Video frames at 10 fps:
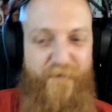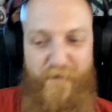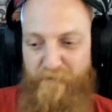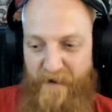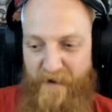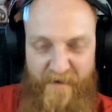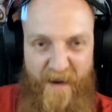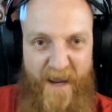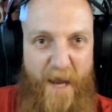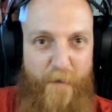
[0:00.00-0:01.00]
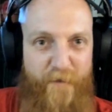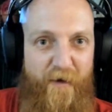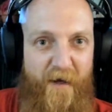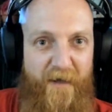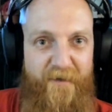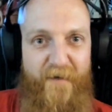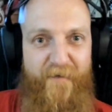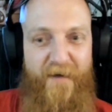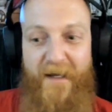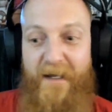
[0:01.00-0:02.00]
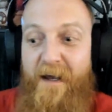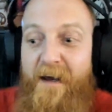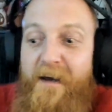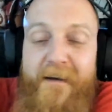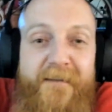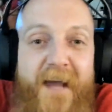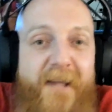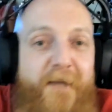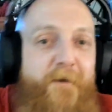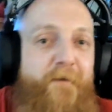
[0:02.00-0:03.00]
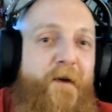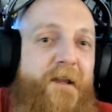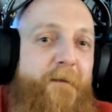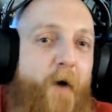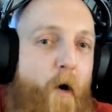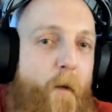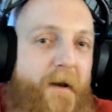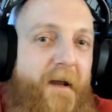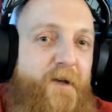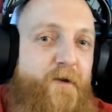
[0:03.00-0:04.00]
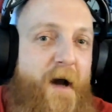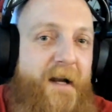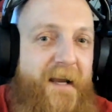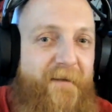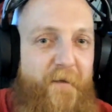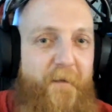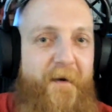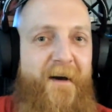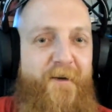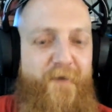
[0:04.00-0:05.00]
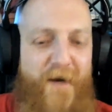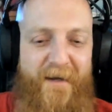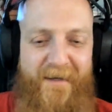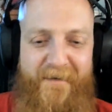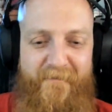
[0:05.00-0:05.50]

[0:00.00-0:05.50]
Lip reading: the fucking hay was all cut and stuff. And I'd take them and bring them home and try to